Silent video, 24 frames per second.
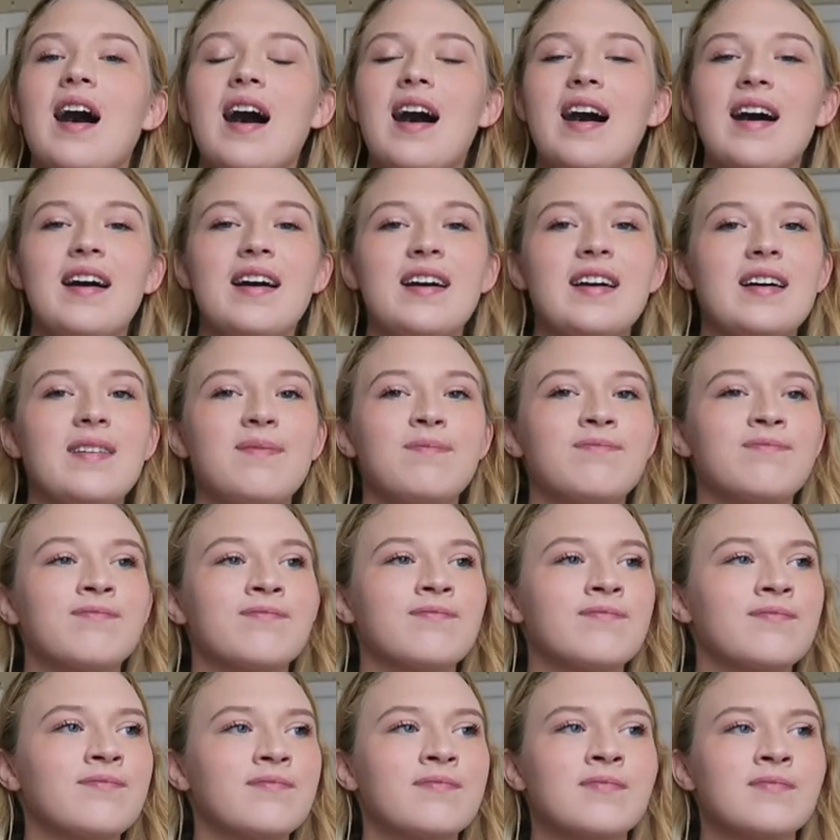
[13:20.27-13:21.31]
um
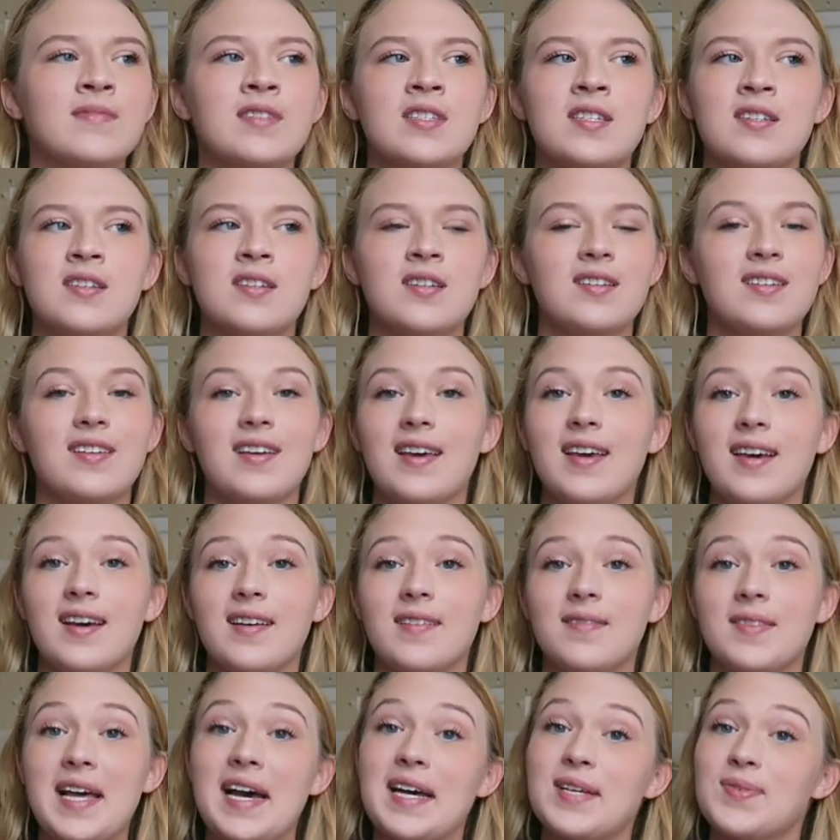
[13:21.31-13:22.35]

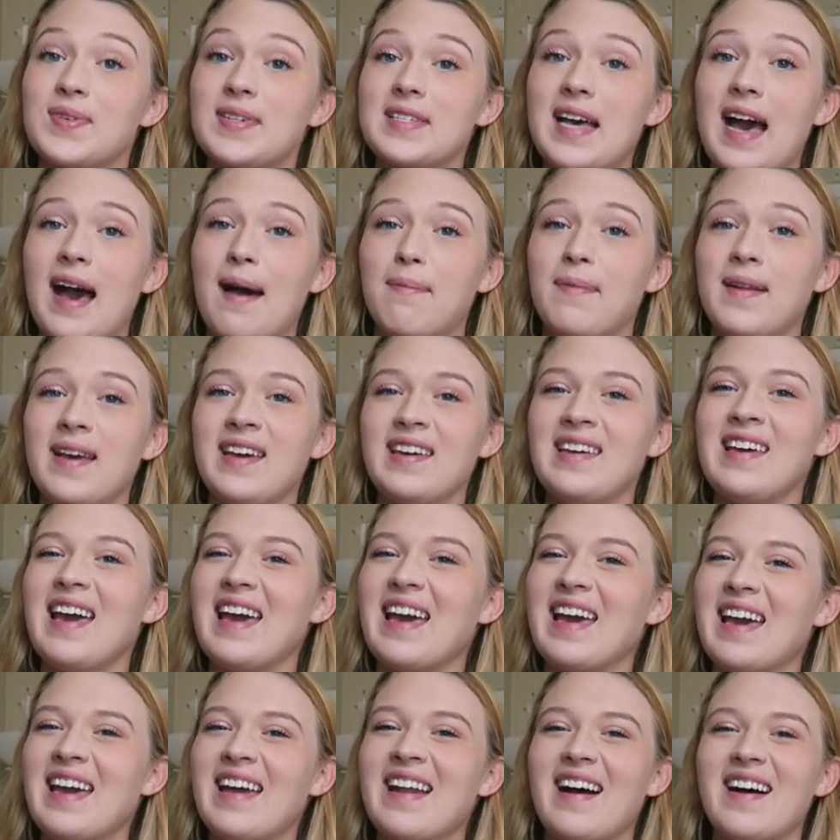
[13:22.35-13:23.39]
yeah that's what's happening
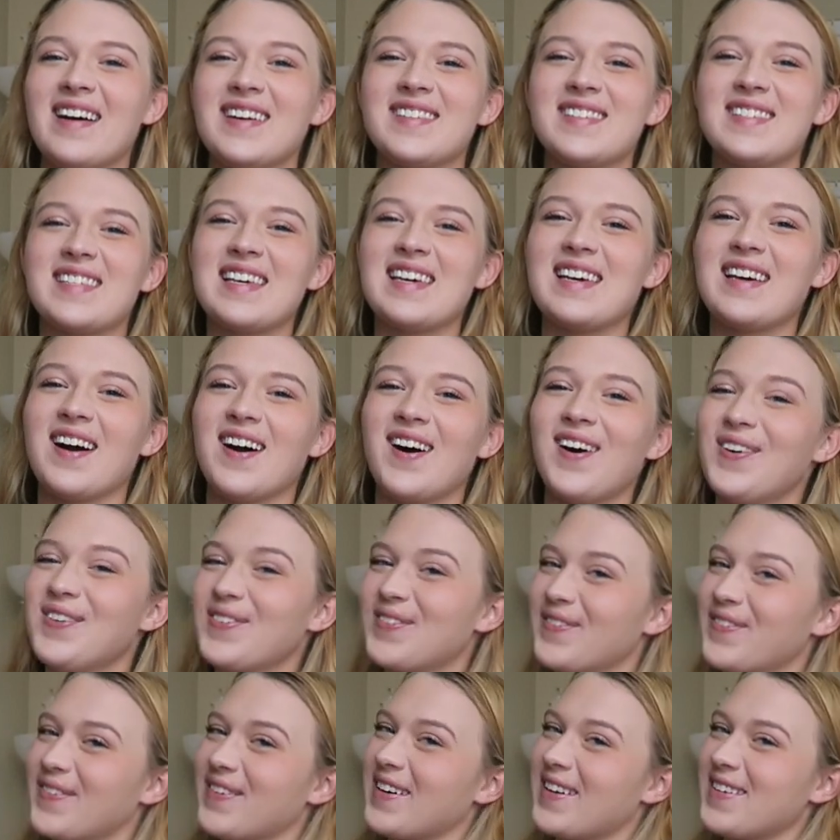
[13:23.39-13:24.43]
and i'll see y'all
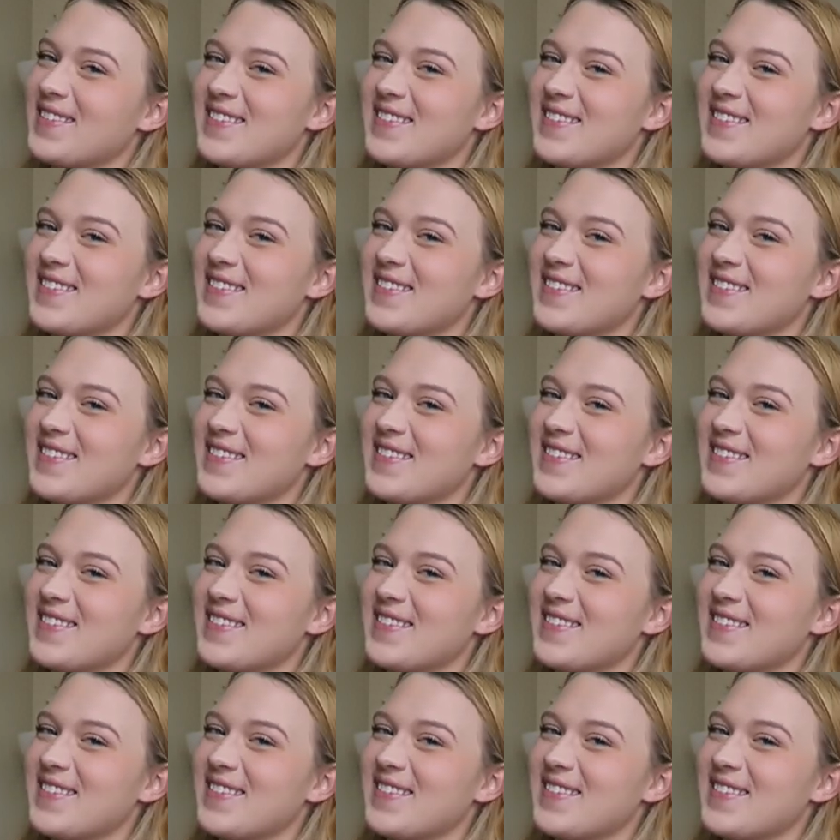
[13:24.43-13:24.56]
real